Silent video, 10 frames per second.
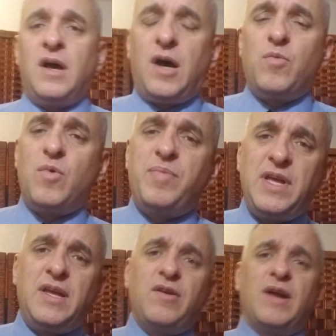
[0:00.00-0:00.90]
We'll
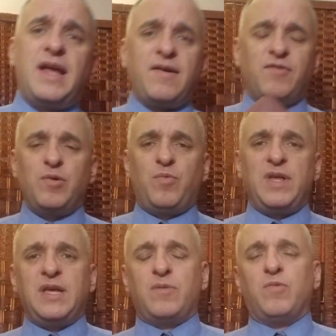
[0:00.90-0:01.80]
be here every
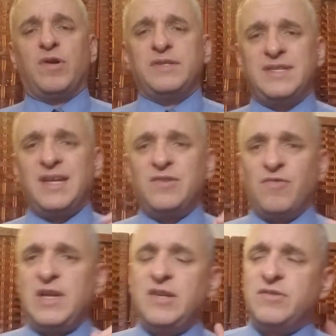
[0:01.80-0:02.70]
week. We're on 10
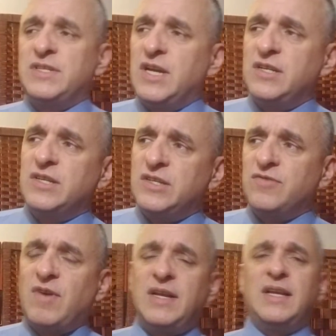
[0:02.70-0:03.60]
radio
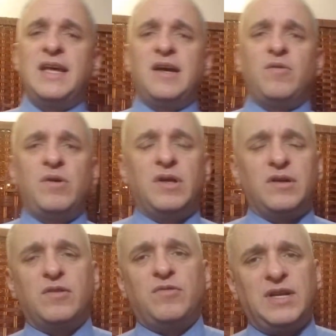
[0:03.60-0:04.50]
stations right now,
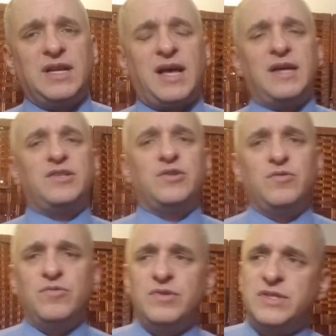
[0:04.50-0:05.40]
including
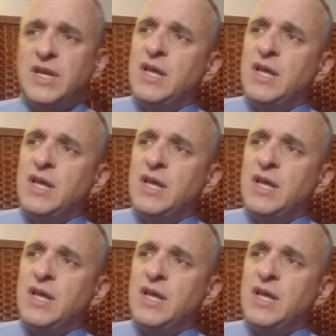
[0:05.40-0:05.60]
iTunes,